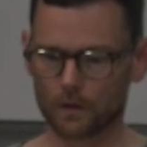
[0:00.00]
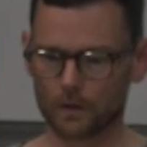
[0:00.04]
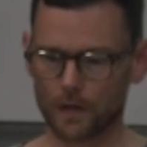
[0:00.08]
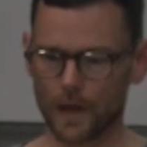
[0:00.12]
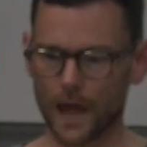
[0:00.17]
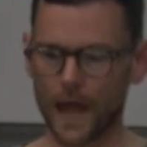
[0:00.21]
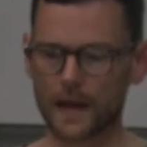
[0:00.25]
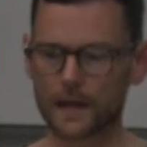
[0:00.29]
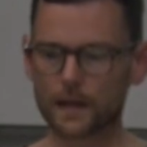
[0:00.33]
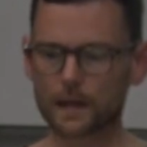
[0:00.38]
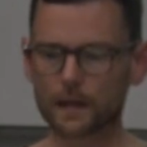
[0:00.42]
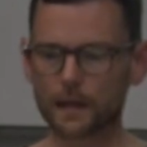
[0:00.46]

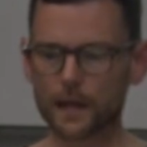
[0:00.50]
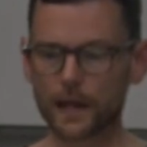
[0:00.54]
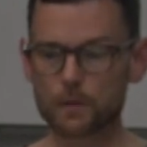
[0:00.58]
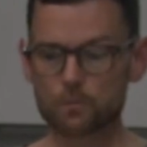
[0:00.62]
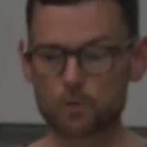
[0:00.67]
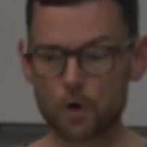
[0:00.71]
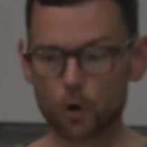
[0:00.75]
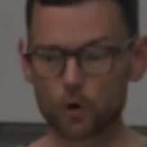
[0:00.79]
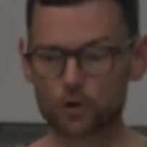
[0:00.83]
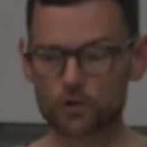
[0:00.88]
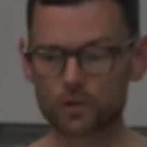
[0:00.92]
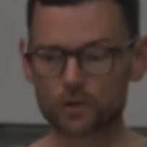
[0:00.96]
an
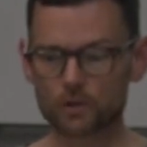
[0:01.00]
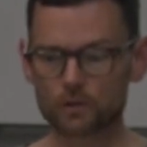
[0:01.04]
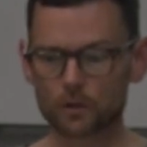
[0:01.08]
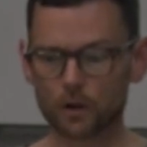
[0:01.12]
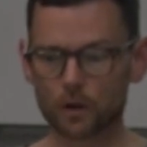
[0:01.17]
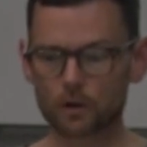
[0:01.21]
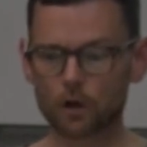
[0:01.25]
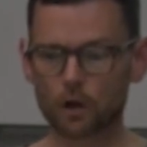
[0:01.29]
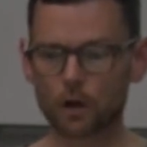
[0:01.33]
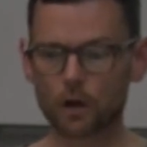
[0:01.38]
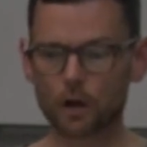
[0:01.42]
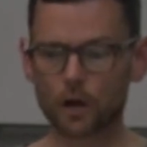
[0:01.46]
erosion
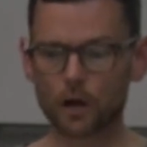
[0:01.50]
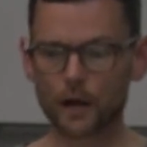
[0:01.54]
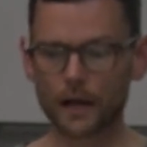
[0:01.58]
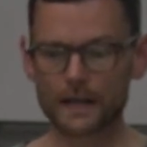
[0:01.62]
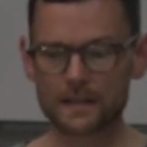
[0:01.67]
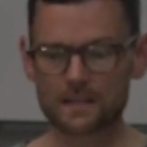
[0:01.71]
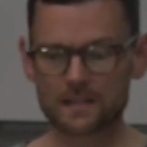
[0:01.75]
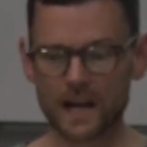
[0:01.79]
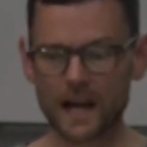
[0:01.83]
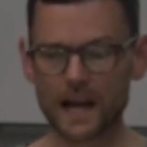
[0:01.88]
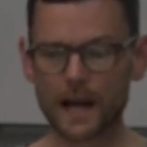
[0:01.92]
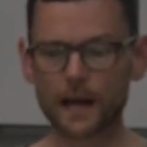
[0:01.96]
not
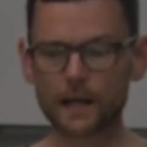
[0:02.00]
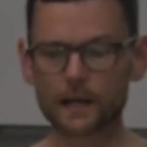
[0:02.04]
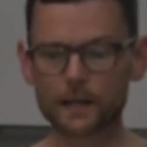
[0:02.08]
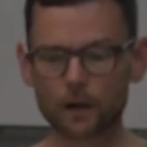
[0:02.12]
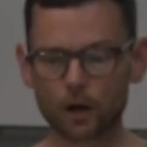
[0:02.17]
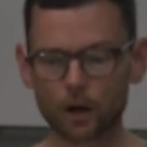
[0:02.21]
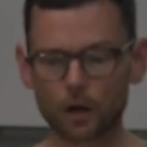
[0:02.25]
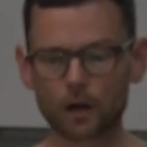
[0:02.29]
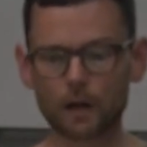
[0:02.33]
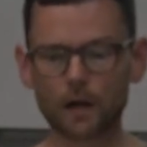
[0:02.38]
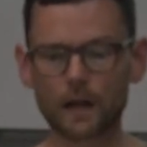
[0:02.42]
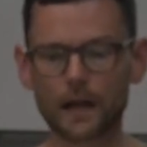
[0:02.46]
entirely
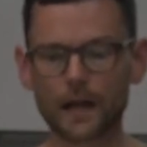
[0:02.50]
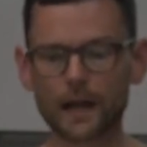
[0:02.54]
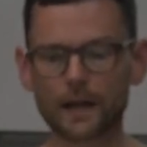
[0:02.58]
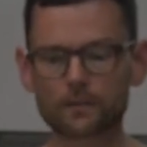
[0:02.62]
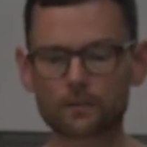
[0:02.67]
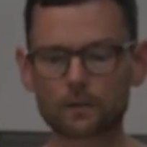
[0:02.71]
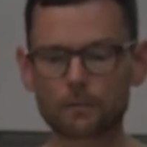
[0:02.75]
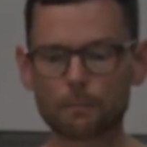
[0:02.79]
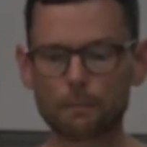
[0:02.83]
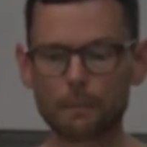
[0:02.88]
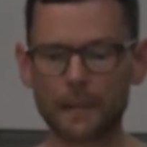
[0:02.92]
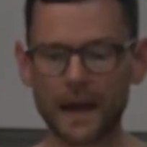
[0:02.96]
unlike
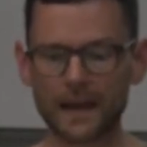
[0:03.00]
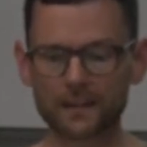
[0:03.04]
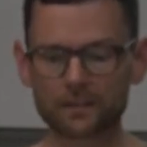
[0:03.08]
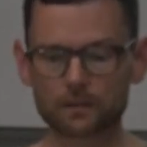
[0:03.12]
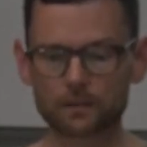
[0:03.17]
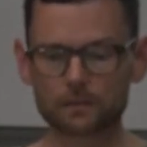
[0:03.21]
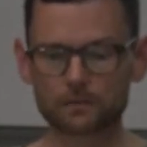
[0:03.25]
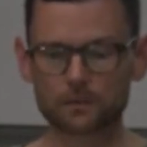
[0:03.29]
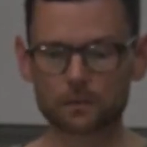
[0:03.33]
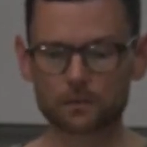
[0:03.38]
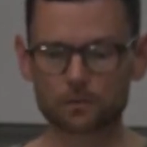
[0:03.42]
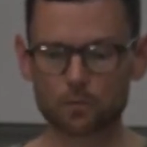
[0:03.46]
the
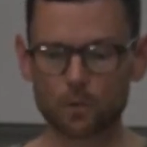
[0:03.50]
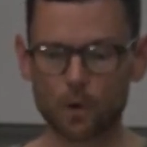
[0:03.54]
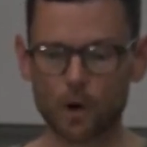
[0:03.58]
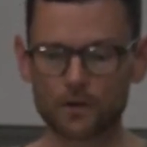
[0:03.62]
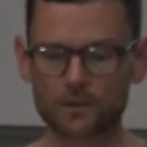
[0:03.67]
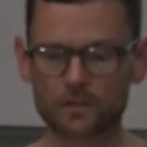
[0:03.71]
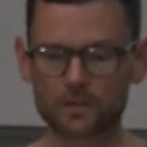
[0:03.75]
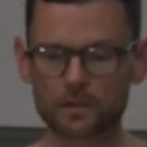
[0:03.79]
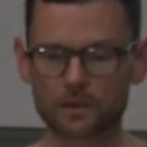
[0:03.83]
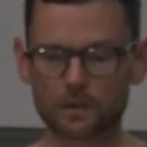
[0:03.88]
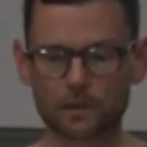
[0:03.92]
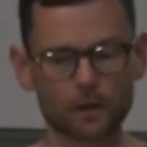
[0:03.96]
massive
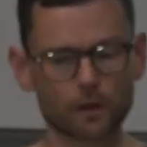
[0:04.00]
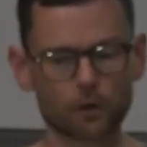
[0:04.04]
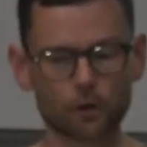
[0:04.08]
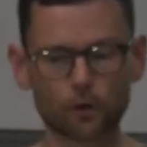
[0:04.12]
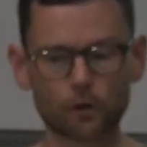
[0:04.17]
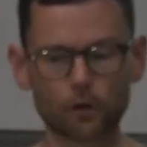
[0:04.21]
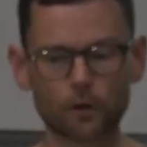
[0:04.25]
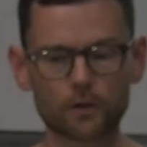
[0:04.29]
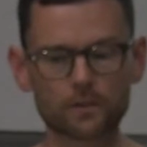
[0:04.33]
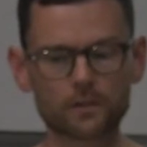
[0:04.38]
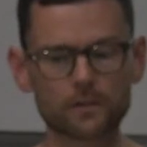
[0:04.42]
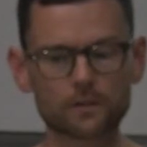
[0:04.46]
destruction that
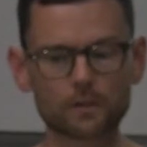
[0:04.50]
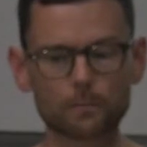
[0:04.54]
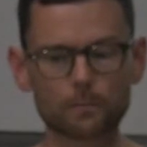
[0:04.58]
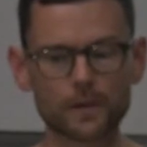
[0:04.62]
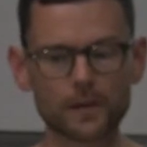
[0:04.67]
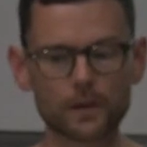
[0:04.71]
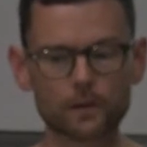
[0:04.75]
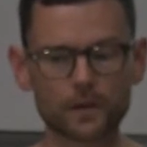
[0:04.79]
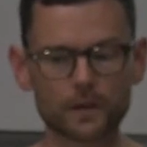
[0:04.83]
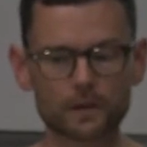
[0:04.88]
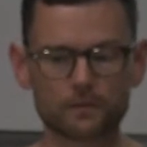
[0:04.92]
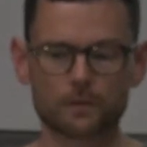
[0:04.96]
occurred in the
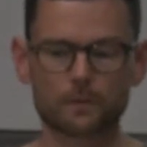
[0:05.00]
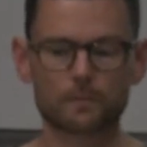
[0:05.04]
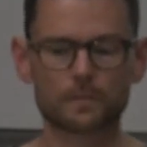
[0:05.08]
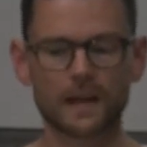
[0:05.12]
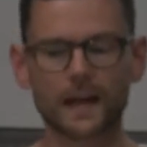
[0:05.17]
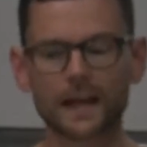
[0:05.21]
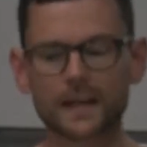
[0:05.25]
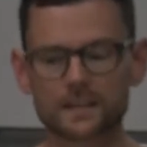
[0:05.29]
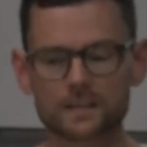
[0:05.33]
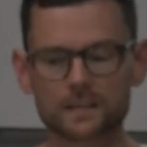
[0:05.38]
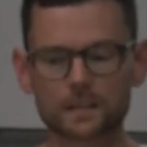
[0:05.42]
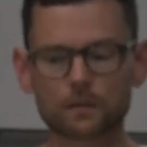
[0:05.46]
period from
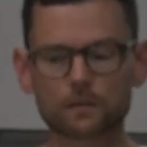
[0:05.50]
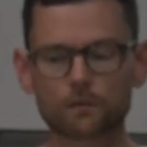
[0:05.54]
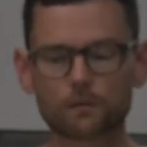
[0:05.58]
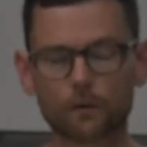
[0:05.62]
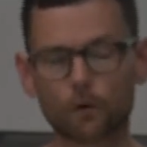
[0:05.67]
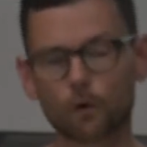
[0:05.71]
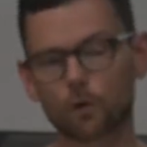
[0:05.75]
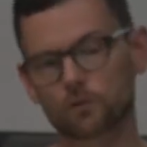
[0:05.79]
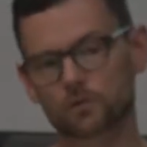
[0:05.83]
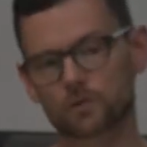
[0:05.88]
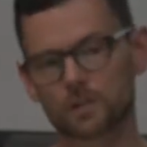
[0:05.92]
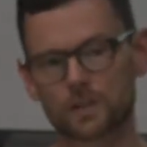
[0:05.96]

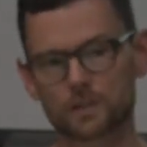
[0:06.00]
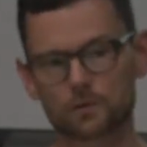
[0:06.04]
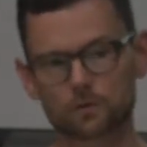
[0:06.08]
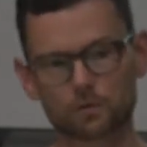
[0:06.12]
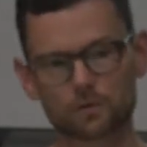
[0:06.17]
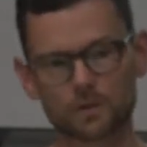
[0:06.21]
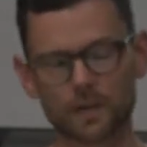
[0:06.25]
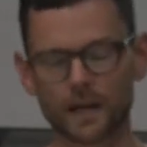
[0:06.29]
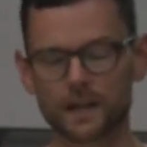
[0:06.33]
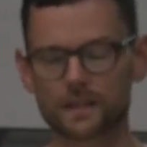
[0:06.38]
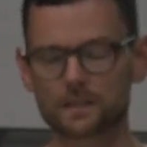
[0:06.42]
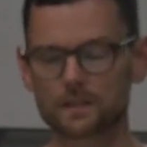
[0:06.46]
1940 to
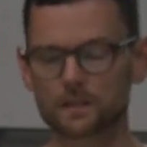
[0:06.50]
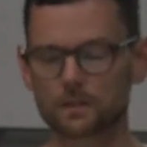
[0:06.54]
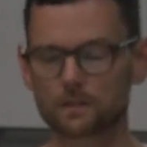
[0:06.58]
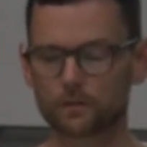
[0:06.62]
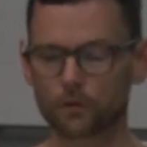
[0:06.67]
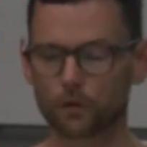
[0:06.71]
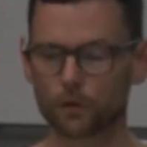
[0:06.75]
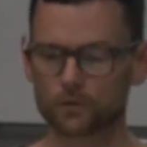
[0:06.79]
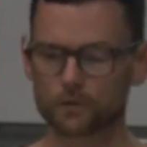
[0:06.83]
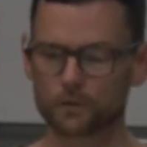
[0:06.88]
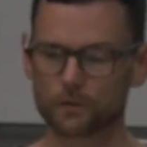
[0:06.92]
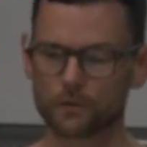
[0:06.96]

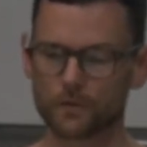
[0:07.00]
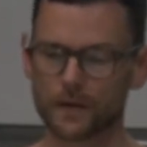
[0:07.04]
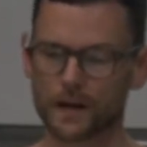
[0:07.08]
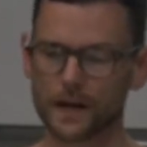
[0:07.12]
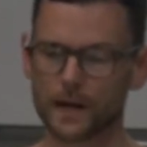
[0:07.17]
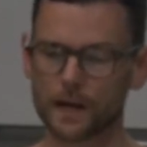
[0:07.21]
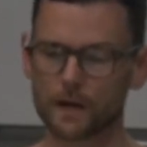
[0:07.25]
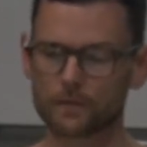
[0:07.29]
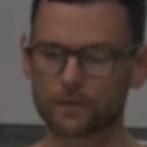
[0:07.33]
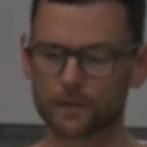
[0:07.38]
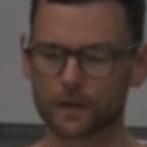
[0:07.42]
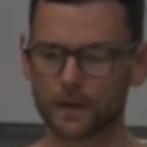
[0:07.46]

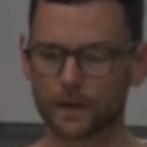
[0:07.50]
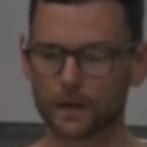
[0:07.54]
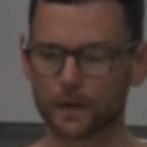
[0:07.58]
1945,